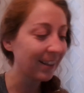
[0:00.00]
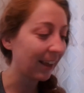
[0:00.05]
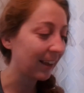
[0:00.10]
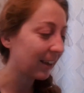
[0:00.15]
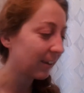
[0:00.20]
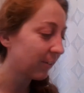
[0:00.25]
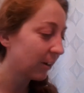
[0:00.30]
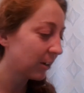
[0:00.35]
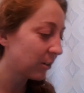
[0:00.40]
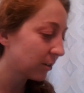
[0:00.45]

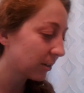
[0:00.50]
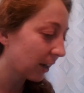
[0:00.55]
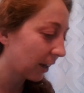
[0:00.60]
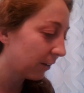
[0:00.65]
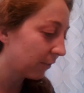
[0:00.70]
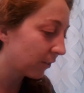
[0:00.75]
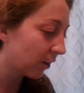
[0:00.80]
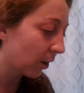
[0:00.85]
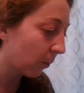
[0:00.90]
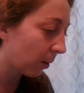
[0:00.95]
Like if I just
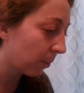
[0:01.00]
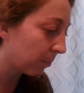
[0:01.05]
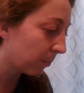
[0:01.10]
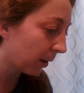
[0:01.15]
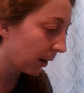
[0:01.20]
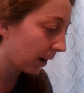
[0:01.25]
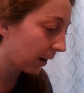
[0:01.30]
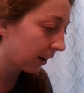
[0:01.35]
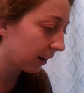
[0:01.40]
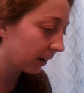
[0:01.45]
kind of go on
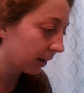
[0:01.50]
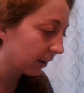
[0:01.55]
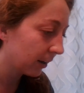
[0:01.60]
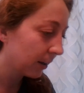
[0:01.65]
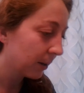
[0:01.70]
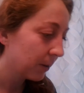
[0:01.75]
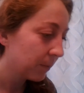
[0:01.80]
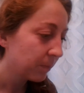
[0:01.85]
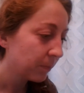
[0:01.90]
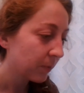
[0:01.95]
my
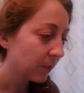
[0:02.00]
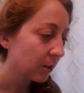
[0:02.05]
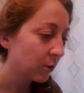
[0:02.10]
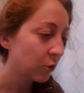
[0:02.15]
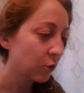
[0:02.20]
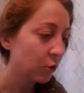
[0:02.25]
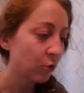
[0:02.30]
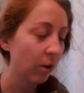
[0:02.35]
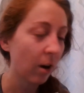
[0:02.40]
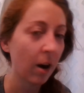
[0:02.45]

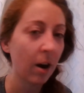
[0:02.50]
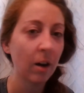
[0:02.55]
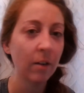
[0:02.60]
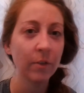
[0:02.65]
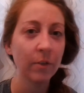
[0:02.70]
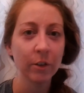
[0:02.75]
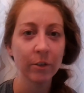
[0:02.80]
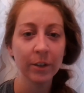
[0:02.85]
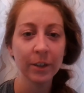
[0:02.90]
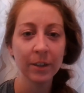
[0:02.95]

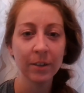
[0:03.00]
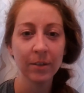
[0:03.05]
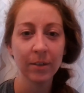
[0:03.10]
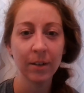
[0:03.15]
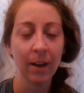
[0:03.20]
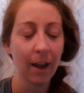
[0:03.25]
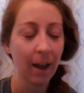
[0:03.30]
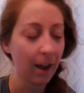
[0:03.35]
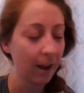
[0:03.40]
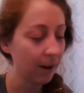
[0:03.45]
Strava
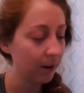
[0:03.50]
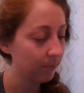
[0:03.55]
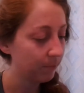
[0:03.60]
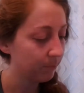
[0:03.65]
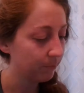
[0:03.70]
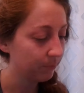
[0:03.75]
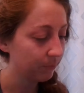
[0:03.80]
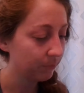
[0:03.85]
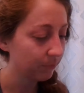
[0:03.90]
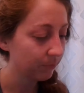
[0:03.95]
and
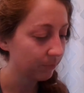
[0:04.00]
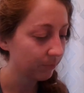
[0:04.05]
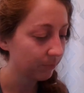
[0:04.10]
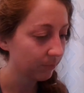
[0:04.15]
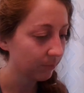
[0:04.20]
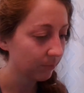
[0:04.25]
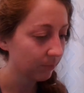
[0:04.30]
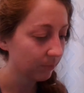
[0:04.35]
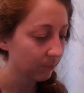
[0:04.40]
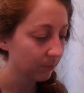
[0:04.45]

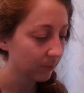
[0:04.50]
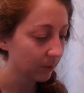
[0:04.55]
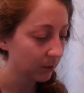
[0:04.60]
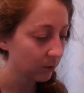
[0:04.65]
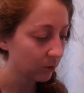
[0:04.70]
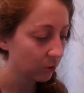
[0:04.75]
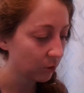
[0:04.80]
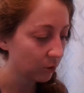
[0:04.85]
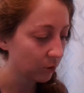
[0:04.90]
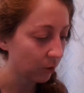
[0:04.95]

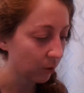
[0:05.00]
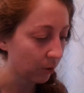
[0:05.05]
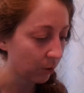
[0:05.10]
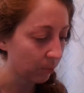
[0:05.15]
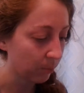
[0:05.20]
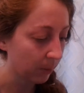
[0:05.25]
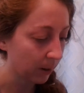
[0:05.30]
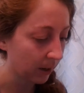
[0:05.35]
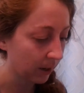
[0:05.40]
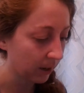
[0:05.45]
show
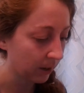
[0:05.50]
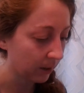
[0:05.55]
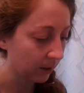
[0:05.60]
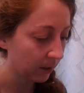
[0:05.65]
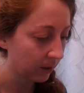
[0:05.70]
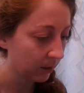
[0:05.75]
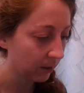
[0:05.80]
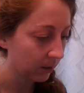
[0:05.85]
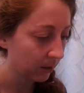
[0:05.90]
my